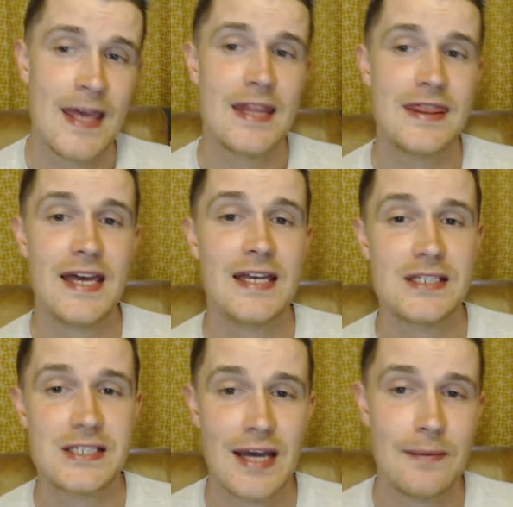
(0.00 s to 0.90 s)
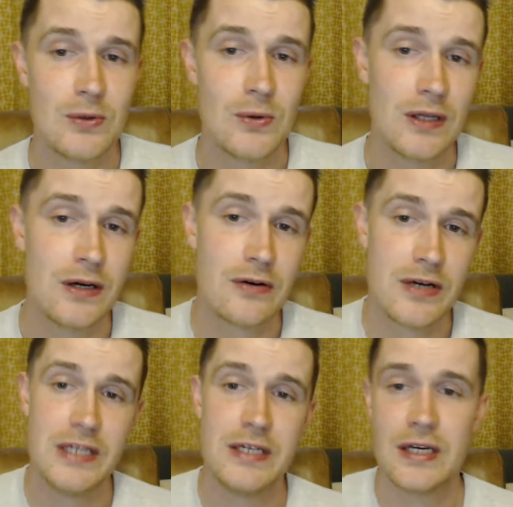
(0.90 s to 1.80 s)
Then Samuel
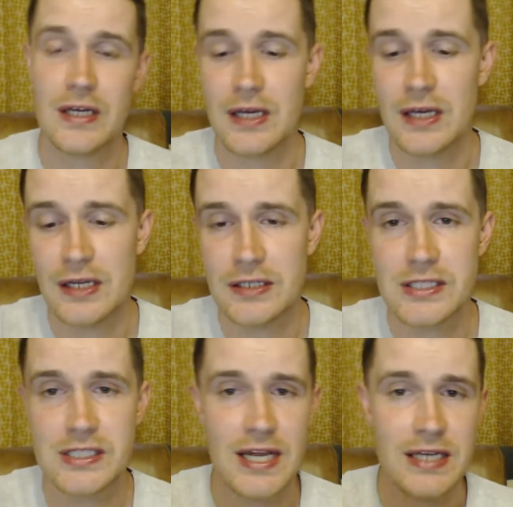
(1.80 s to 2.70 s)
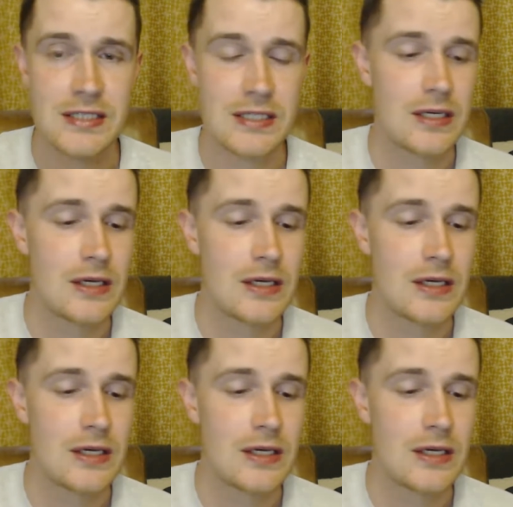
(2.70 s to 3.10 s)
agreed and sent